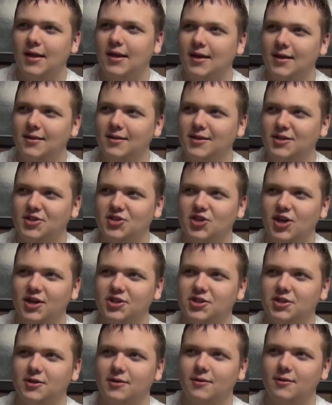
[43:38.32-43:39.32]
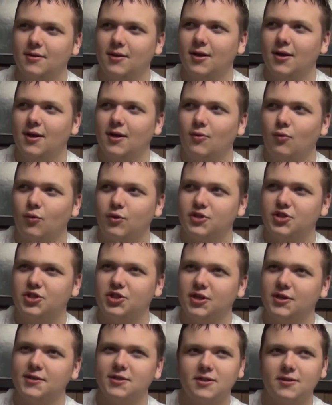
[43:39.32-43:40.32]
in this session was
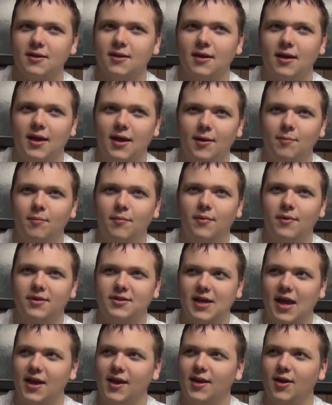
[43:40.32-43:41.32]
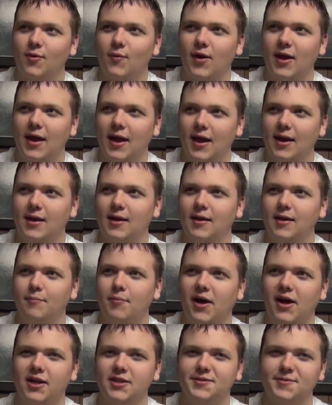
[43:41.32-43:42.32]
just him taking away any
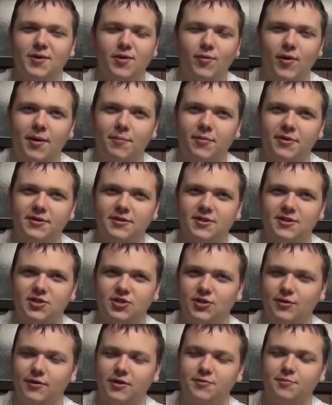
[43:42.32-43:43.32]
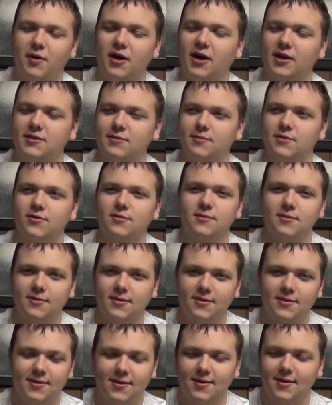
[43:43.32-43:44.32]
possible weapons as soon as possible.
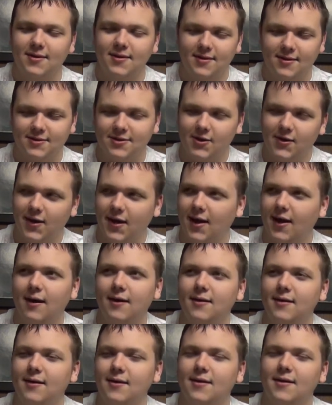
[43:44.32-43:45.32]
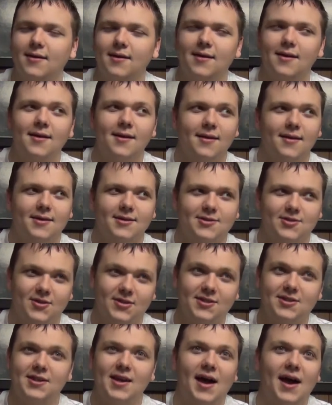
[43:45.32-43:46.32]
So, yeah. So
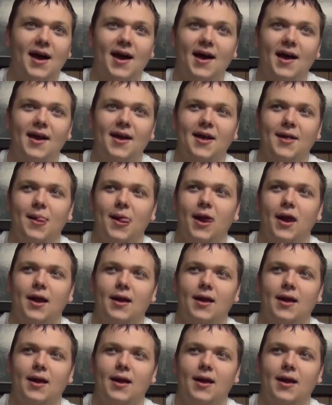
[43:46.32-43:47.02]
this guy...